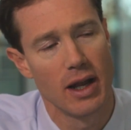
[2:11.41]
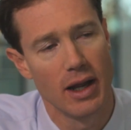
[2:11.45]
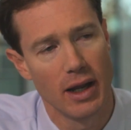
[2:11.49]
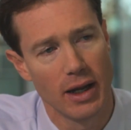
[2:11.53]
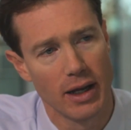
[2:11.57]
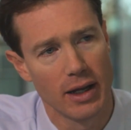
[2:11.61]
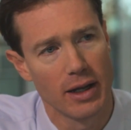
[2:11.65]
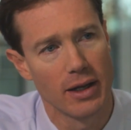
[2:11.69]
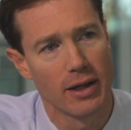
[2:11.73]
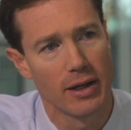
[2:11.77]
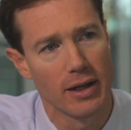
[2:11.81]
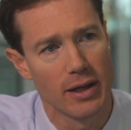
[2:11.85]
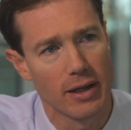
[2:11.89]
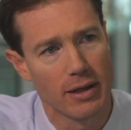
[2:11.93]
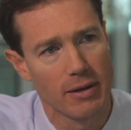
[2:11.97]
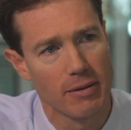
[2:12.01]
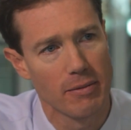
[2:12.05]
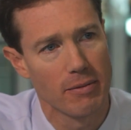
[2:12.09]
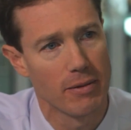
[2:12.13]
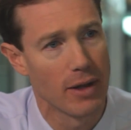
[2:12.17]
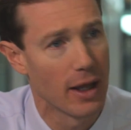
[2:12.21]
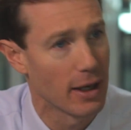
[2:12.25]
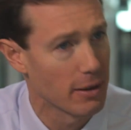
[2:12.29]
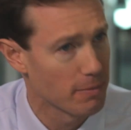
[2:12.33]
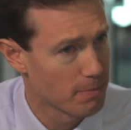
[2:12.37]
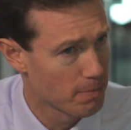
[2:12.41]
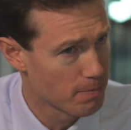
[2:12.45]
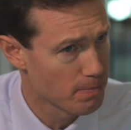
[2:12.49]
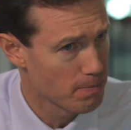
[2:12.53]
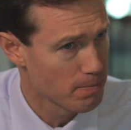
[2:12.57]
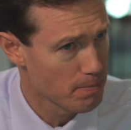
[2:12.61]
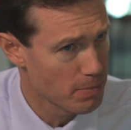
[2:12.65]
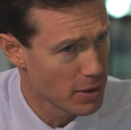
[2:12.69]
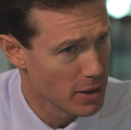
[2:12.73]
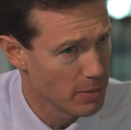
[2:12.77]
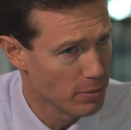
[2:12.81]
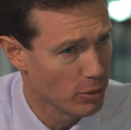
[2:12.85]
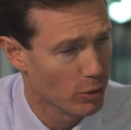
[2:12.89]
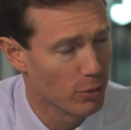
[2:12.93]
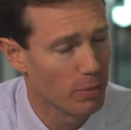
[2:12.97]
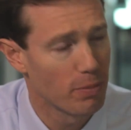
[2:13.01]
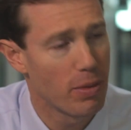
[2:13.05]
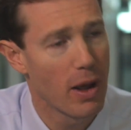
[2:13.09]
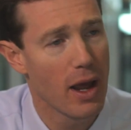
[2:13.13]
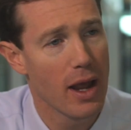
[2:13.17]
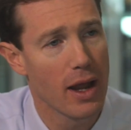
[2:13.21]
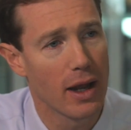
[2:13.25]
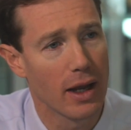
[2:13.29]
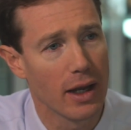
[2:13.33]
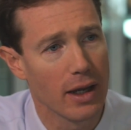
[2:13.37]
that people
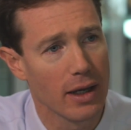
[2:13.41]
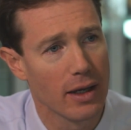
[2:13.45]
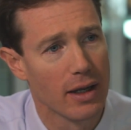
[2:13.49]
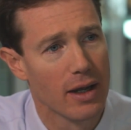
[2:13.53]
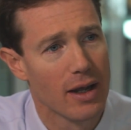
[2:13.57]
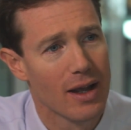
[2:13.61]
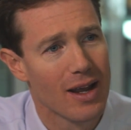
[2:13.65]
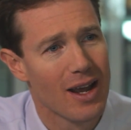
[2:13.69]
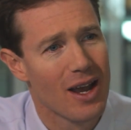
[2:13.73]
pay,